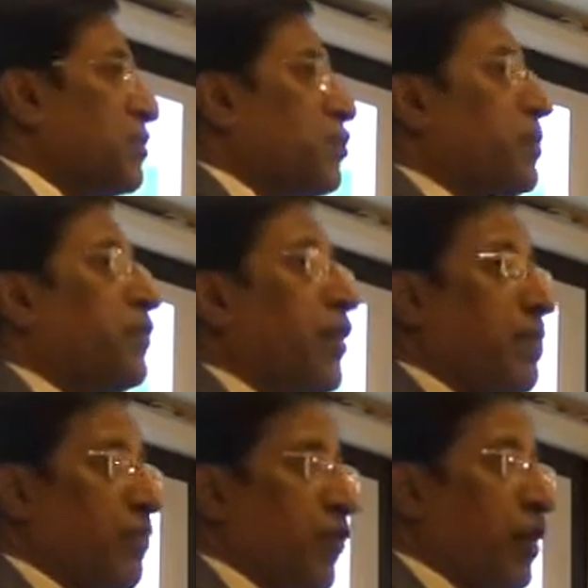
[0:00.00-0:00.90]
assuming 5
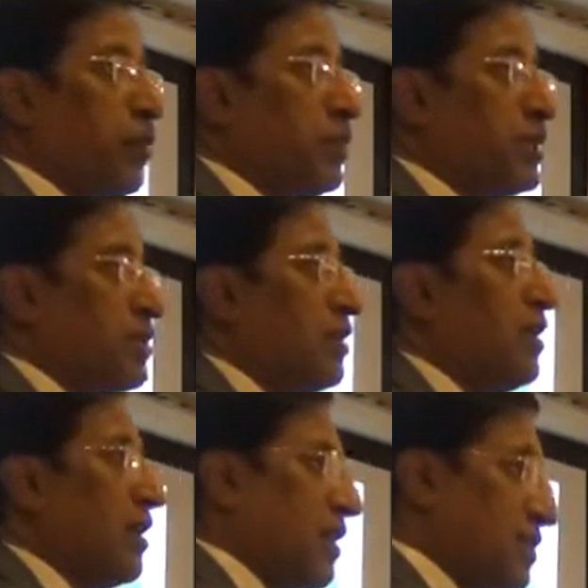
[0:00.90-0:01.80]

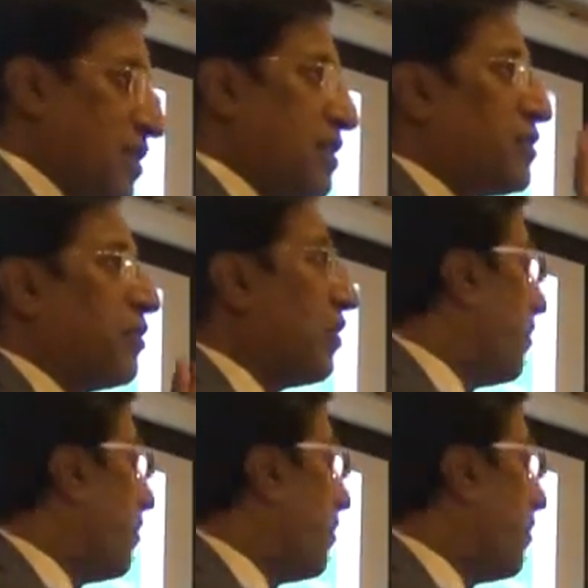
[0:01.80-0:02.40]
is the residual